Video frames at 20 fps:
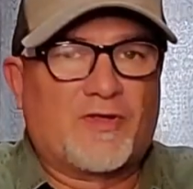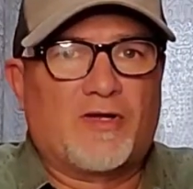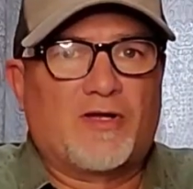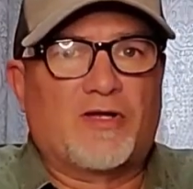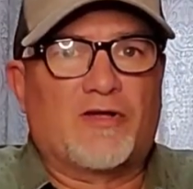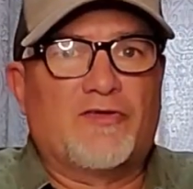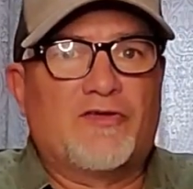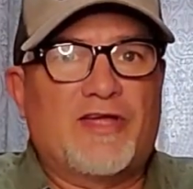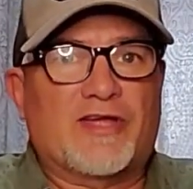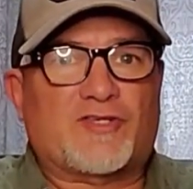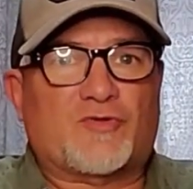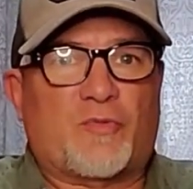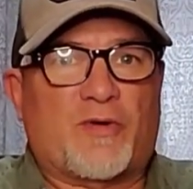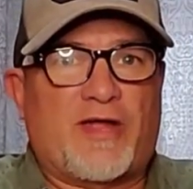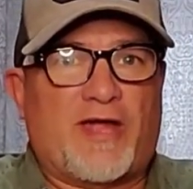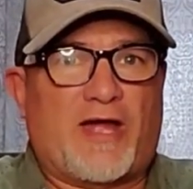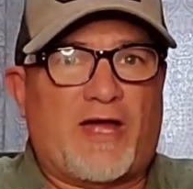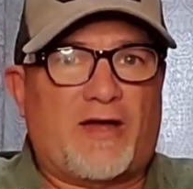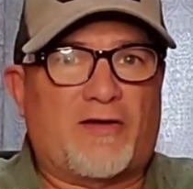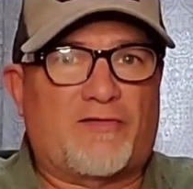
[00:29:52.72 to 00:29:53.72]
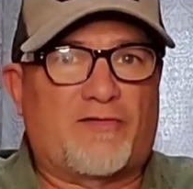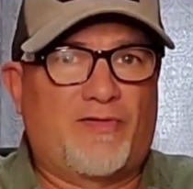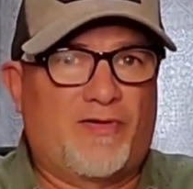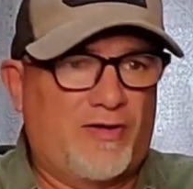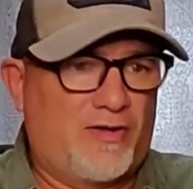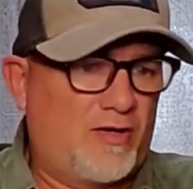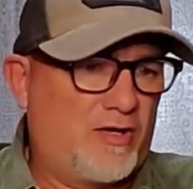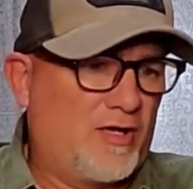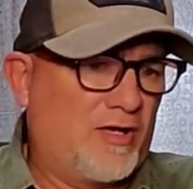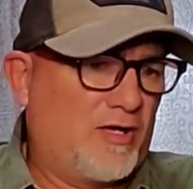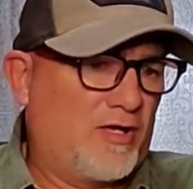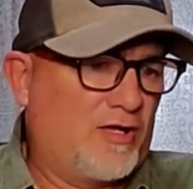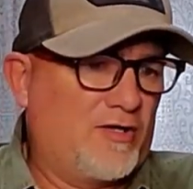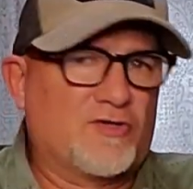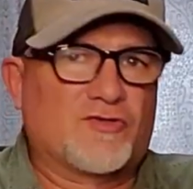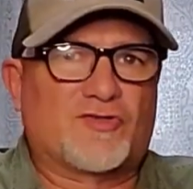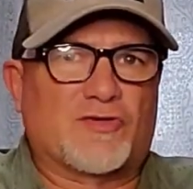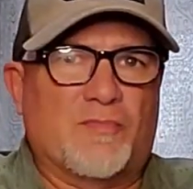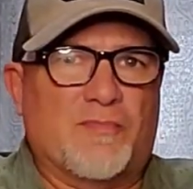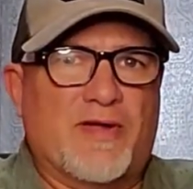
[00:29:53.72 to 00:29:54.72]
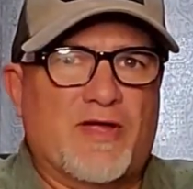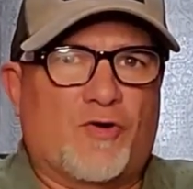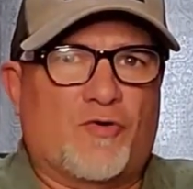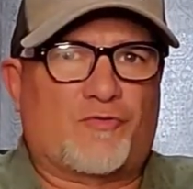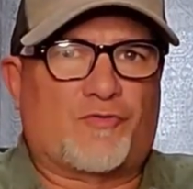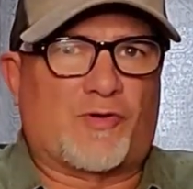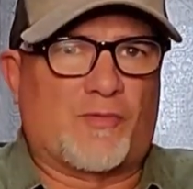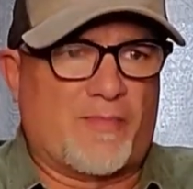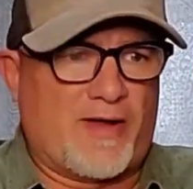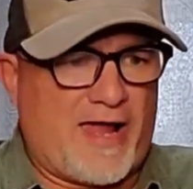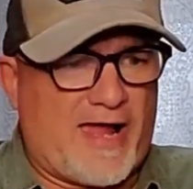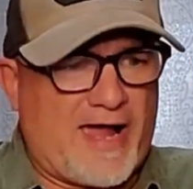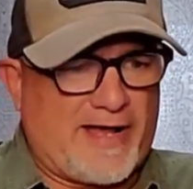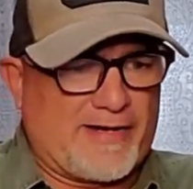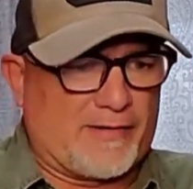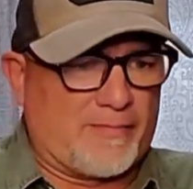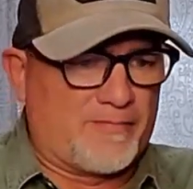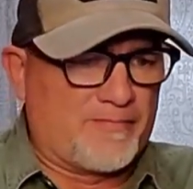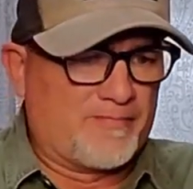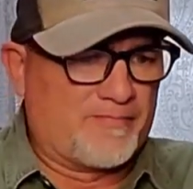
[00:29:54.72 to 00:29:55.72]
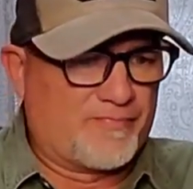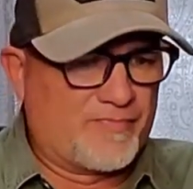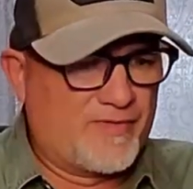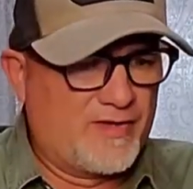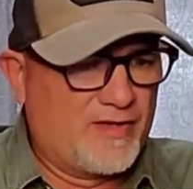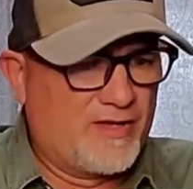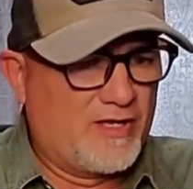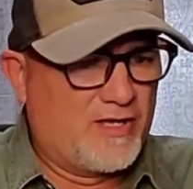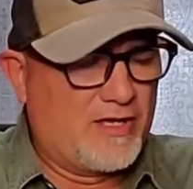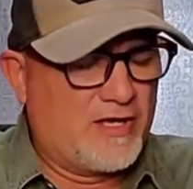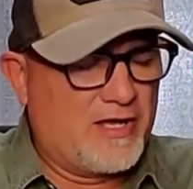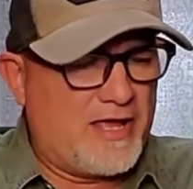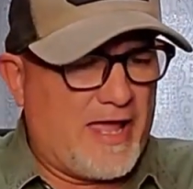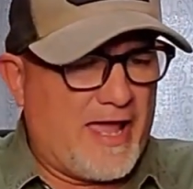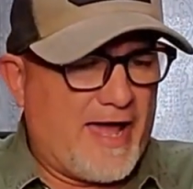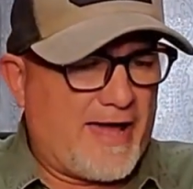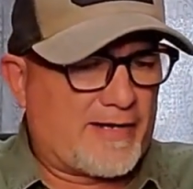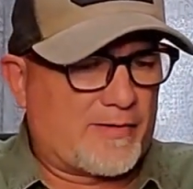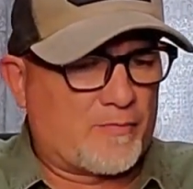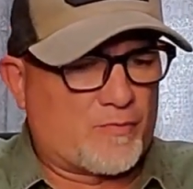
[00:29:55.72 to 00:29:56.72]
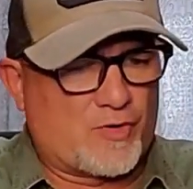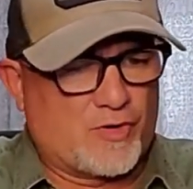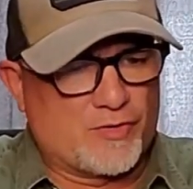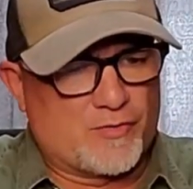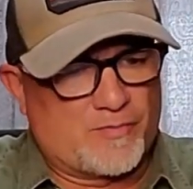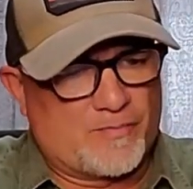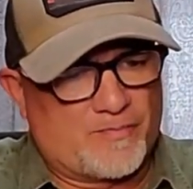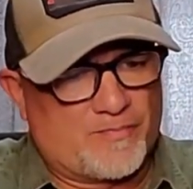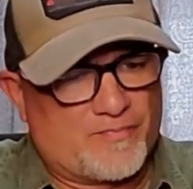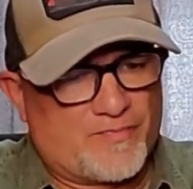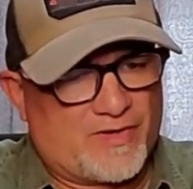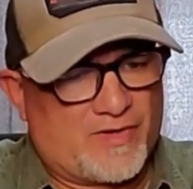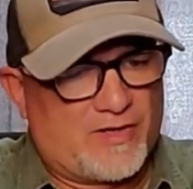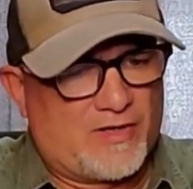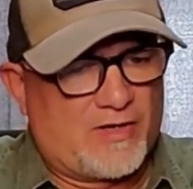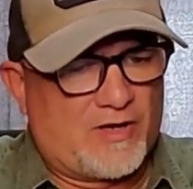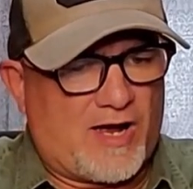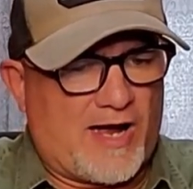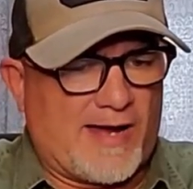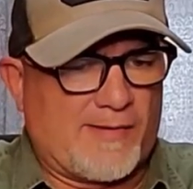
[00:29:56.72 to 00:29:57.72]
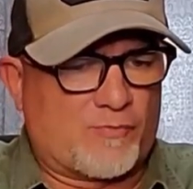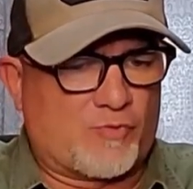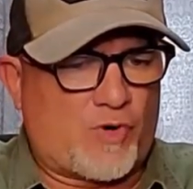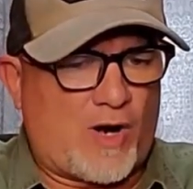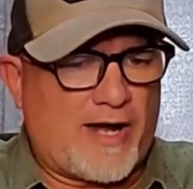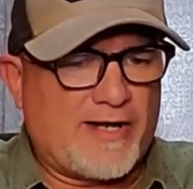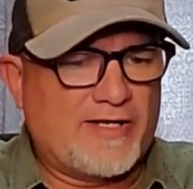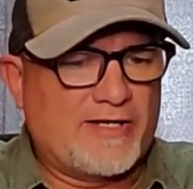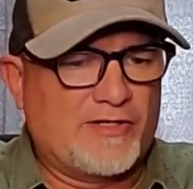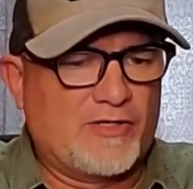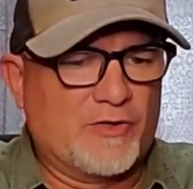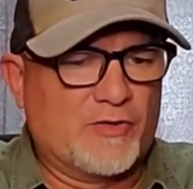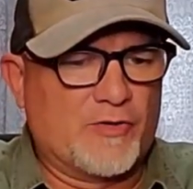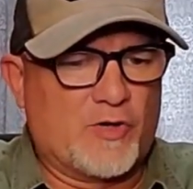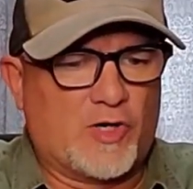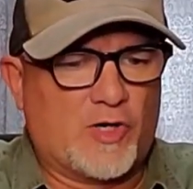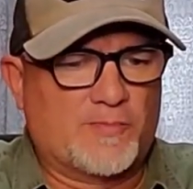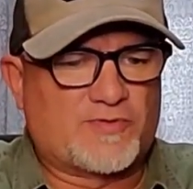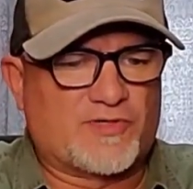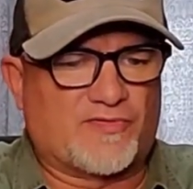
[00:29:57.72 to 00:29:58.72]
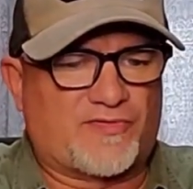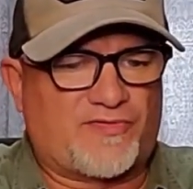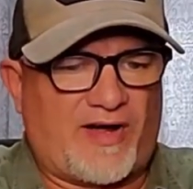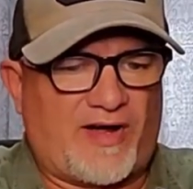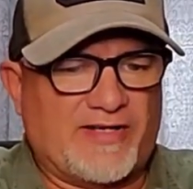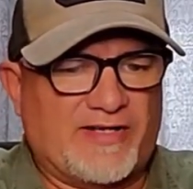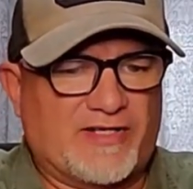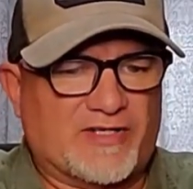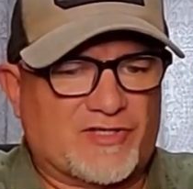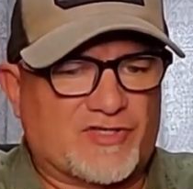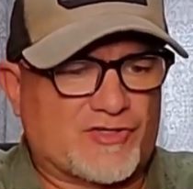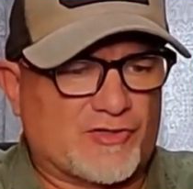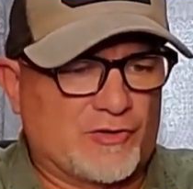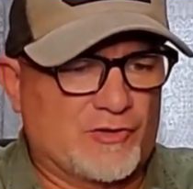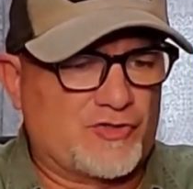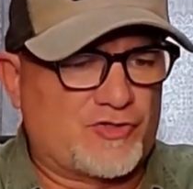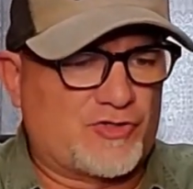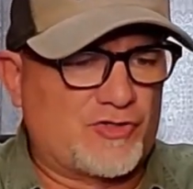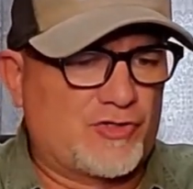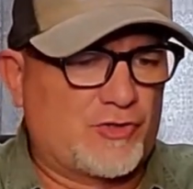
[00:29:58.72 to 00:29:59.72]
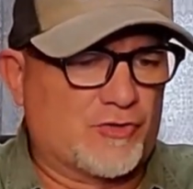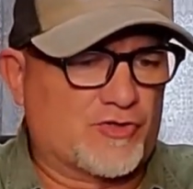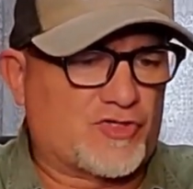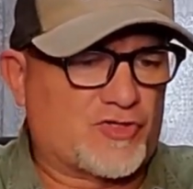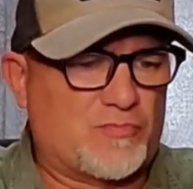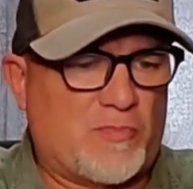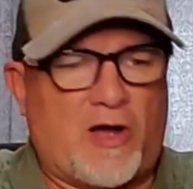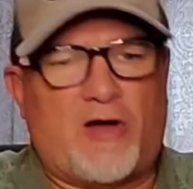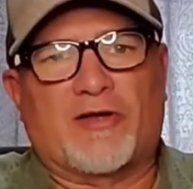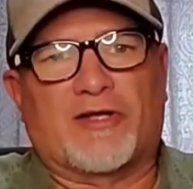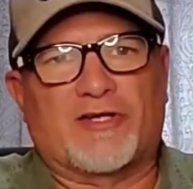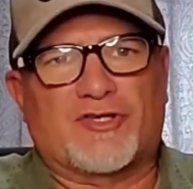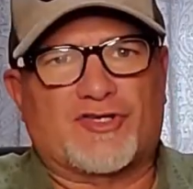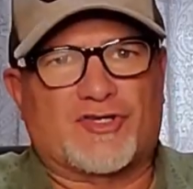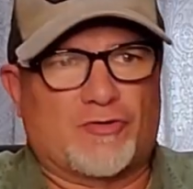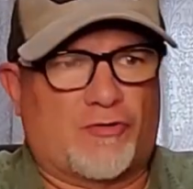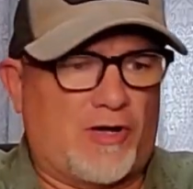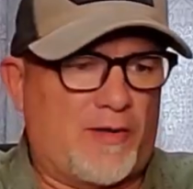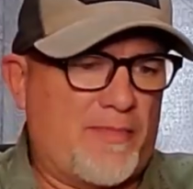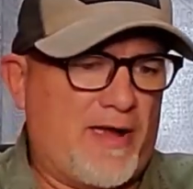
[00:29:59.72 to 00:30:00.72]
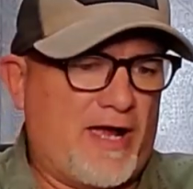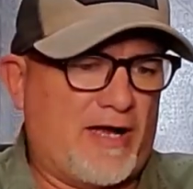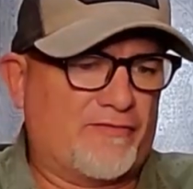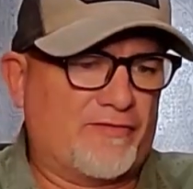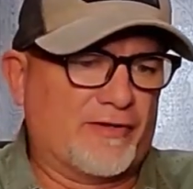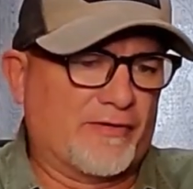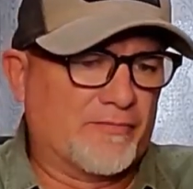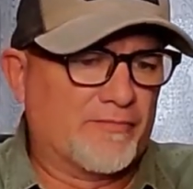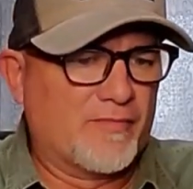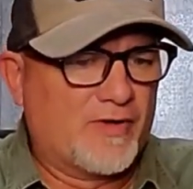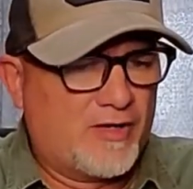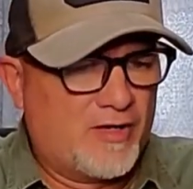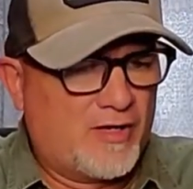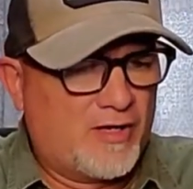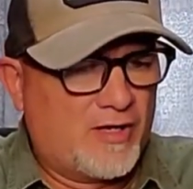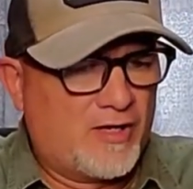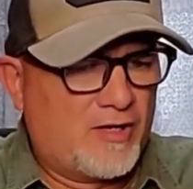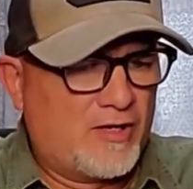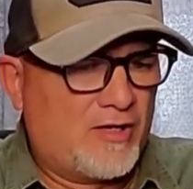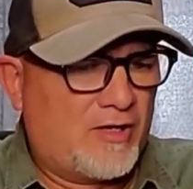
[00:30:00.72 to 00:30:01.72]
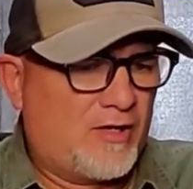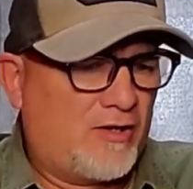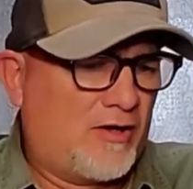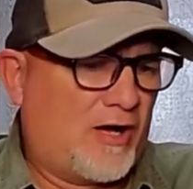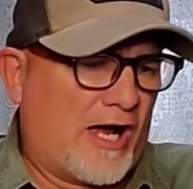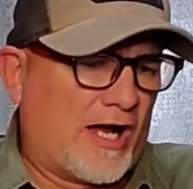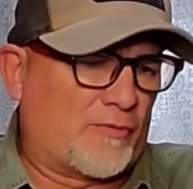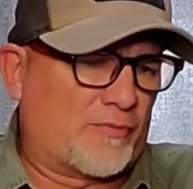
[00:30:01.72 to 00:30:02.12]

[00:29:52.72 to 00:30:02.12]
And next we have some mail from Adam. Adam wrote, I'm writing you in hopes of finding a solution to a small issue I'm having. I